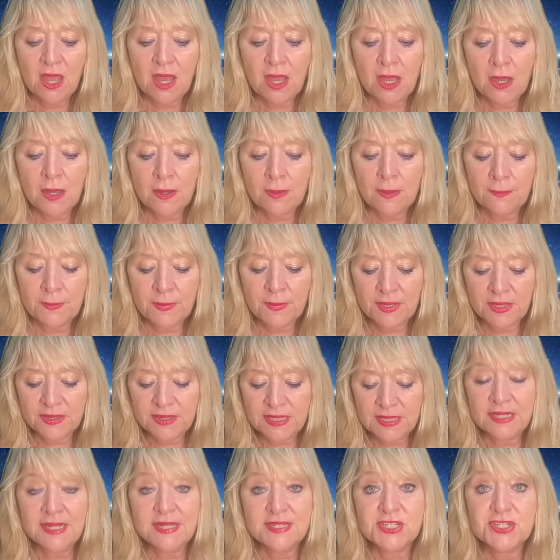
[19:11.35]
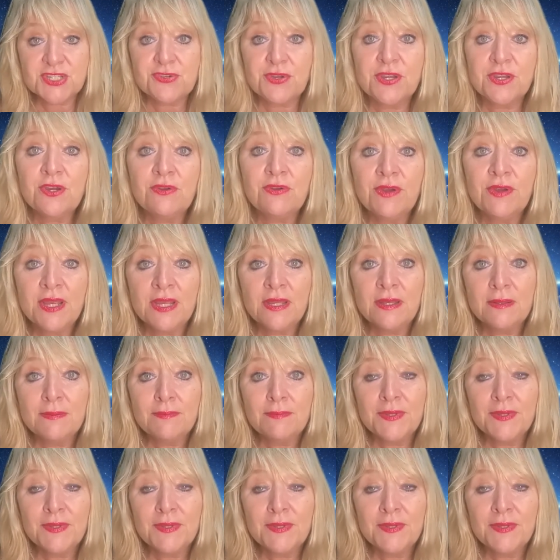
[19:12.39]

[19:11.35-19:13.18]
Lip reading: then it's triggering.